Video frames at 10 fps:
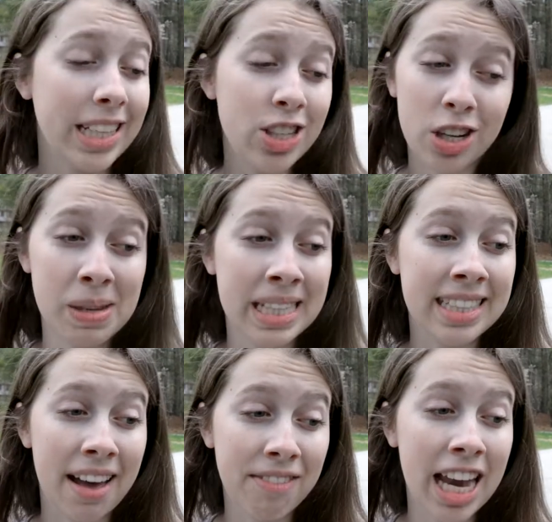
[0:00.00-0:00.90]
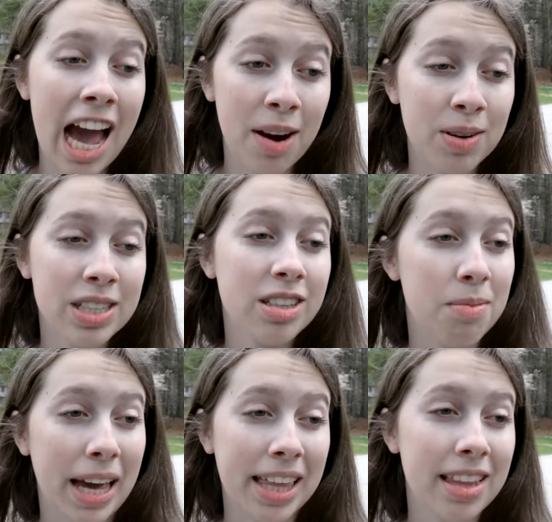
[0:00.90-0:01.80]
It took me 7 hours to
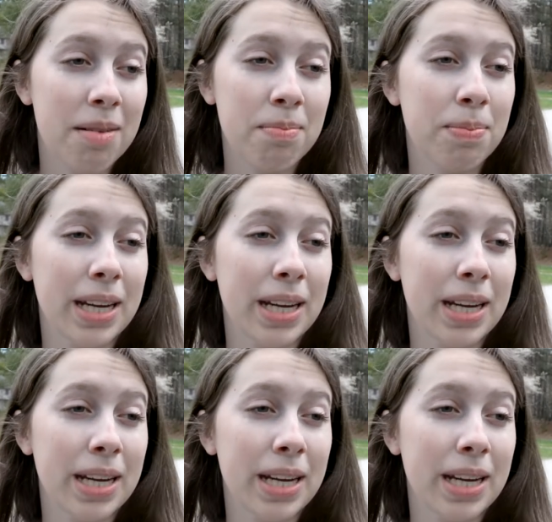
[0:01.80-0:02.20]
make them,